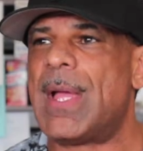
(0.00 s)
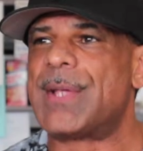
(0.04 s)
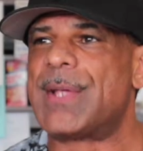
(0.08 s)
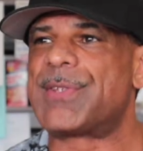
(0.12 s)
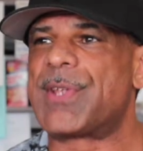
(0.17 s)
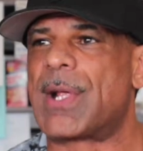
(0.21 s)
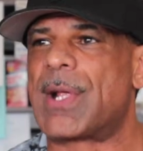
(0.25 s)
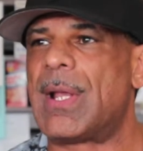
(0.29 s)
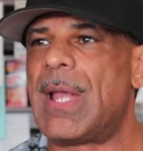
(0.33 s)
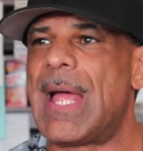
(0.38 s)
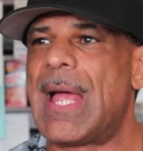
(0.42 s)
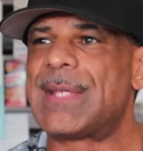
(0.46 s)

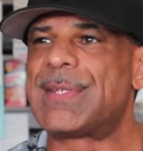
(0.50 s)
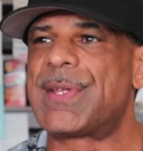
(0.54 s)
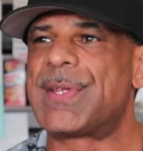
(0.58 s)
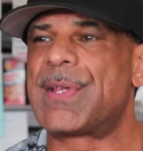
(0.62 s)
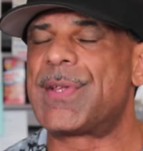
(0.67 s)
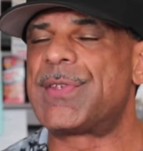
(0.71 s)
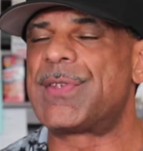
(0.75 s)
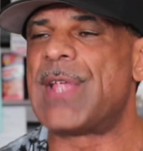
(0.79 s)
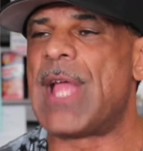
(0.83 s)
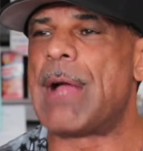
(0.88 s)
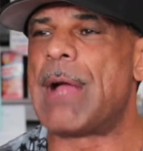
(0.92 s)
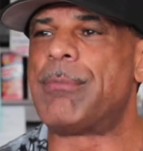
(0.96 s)
it's a classic
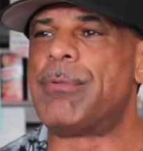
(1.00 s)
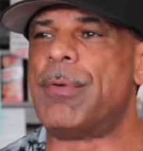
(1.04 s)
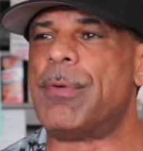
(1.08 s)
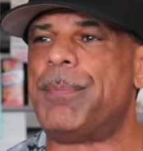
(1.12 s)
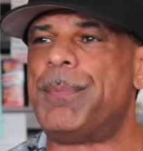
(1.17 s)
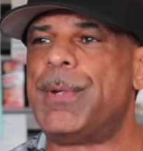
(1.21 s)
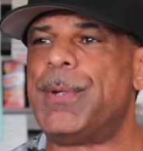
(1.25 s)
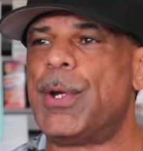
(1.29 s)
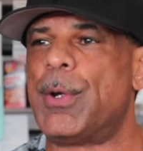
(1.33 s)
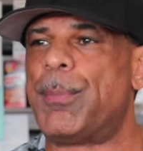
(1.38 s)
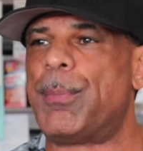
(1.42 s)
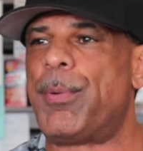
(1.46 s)
example
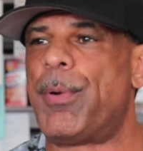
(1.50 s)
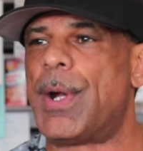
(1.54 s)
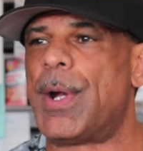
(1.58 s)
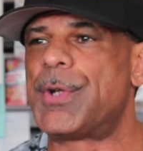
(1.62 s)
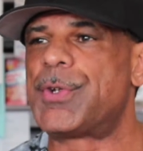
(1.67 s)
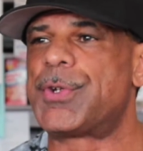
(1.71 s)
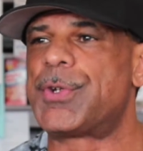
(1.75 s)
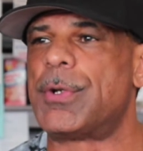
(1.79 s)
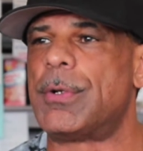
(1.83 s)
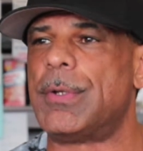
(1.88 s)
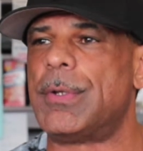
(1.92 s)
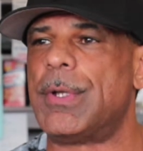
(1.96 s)
of peer
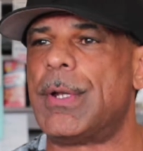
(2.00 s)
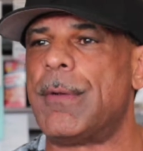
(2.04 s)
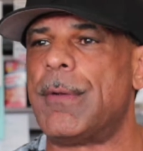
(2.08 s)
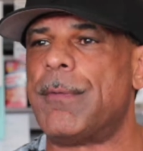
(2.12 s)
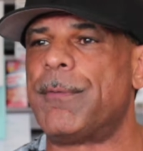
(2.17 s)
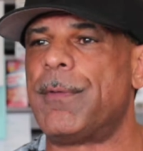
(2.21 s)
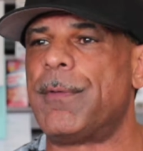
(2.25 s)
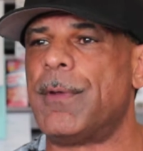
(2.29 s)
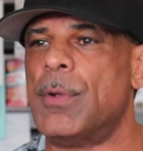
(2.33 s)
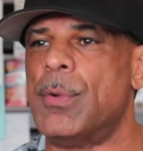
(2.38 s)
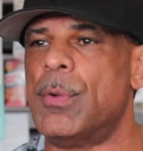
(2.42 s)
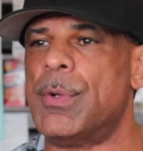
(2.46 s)
pressure that
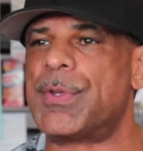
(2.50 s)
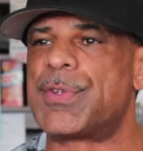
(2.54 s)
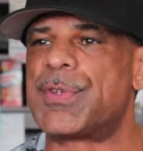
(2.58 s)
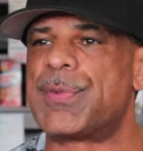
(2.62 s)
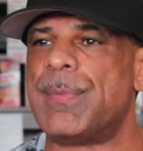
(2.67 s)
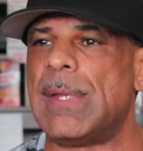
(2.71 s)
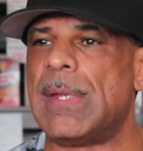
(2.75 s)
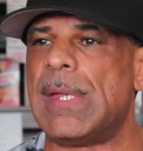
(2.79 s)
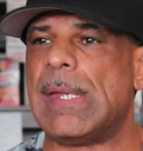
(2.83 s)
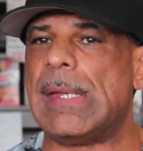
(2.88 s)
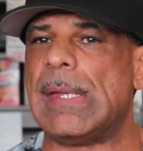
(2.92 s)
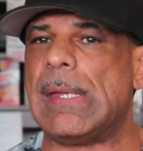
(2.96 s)
influenced
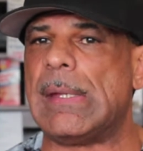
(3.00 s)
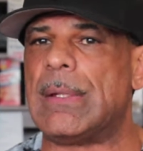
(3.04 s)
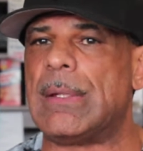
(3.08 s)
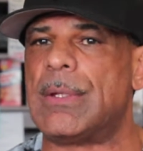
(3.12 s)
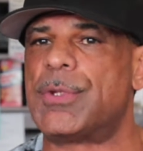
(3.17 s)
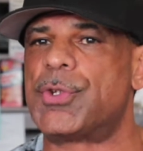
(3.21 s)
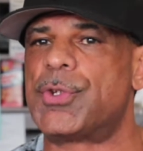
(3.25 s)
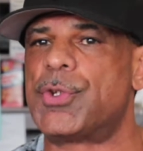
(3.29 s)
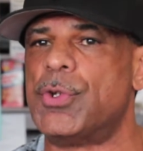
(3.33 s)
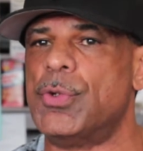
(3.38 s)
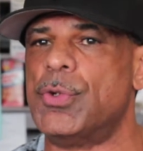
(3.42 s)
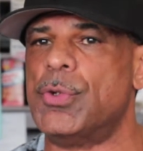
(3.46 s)
me
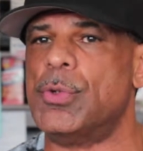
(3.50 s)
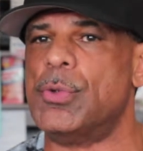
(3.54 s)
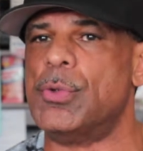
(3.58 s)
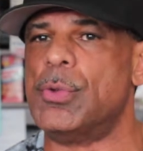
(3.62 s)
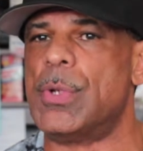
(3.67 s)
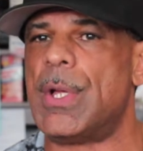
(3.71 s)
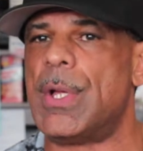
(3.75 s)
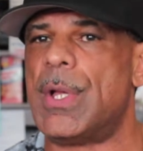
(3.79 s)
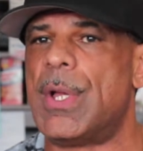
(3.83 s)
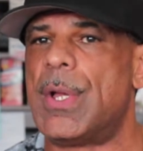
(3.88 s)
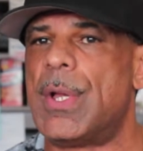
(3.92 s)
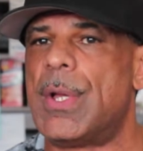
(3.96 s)
to
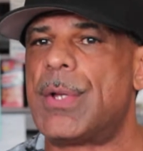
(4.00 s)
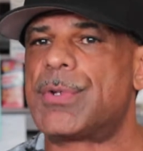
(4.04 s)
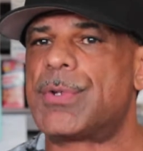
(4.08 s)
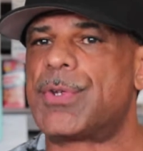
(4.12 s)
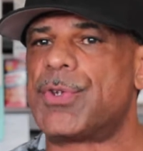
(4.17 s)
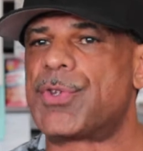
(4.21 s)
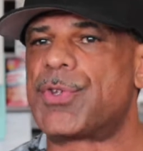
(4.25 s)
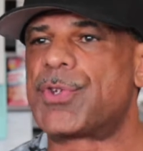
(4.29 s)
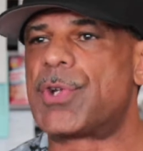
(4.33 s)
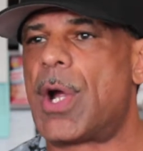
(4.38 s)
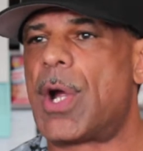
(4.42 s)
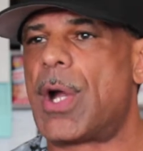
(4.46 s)

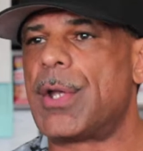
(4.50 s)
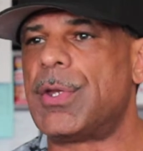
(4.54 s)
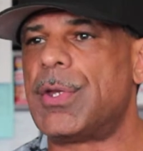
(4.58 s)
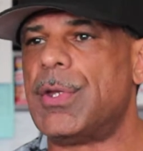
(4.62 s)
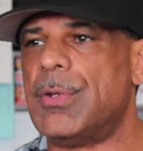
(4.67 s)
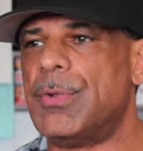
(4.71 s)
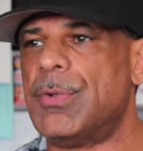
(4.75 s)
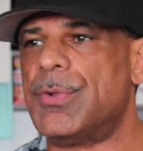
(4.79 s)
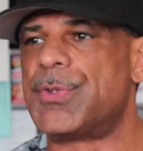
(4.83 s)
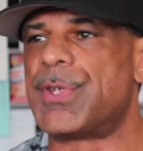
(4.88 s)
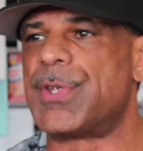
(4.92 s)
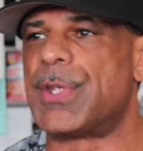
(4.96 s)
start
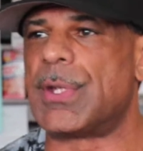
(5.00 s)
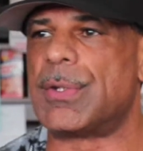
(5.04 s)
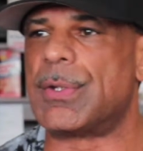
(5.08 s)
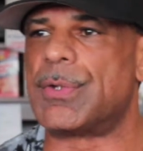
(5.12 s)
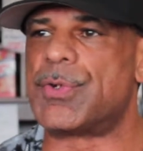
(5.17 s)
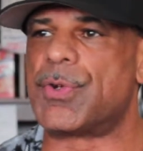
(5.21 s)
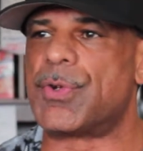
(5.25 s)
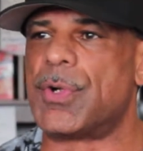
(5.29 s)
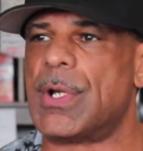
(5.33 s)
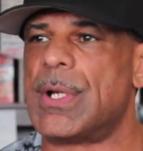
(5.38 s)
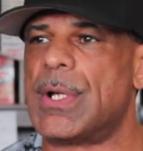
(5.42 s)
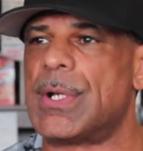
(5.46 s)
using
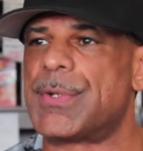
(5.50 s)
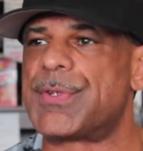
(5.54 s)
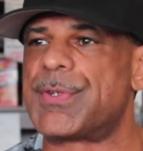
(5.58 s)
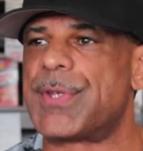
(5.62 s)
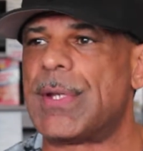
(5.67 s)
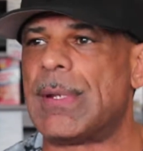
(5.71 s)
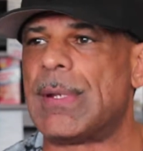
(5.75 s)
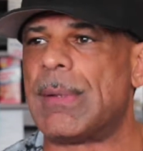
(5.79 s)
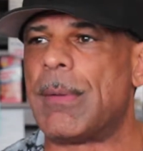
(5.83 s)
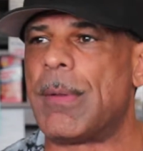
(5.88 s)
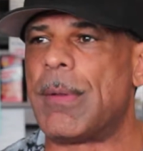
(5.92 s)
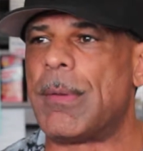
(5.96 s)
drugs.
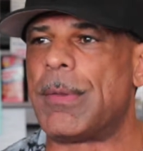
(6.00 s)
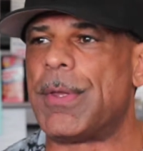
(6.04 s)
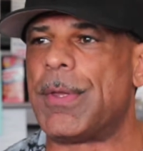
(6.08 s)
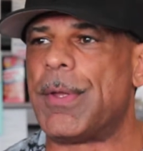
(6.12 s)
And